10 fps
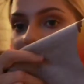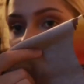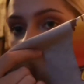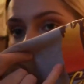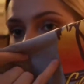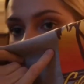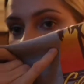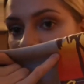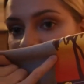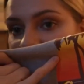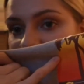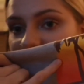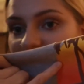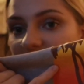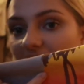So you have the
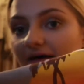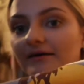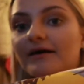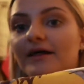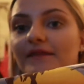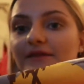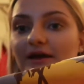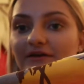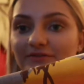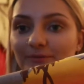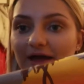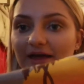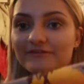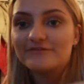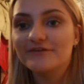sunset, and then you have the
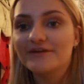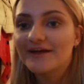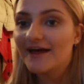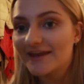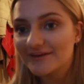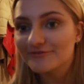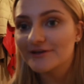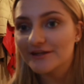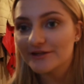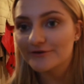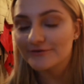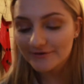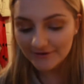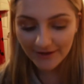wave, and it's really cute.